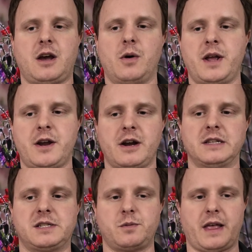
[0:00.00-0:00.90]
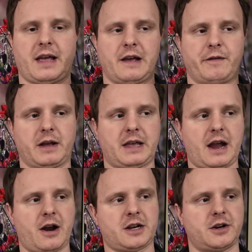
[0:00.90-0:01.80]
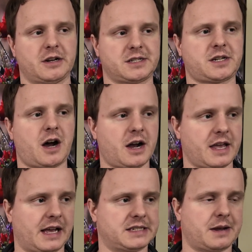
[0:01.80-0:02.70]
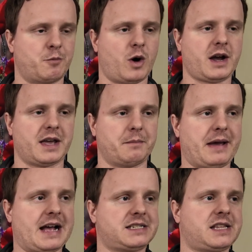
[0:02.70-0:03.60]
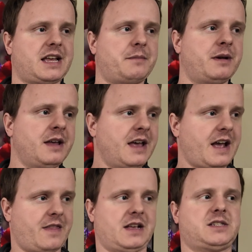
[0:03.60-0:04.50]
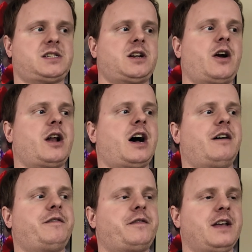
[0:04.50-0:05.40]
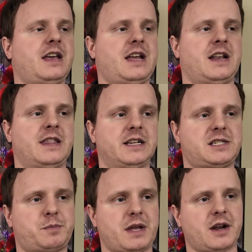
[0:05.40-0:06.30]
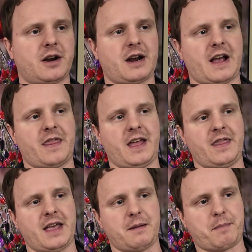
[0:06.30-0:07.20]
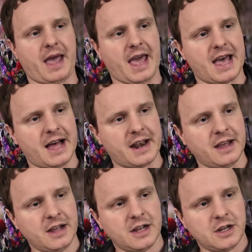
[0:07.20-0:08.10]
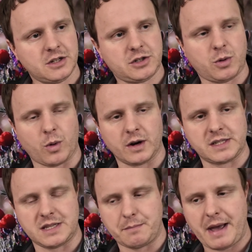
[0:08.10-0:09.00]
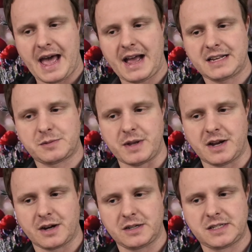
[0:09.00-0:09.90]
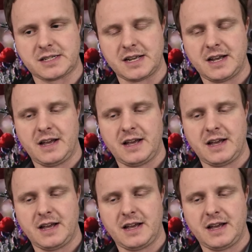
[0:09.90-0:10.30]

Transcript: coherence, like if a character is talking as I'm walking past them and they start off in this speaker and then they pan towards the back speakers,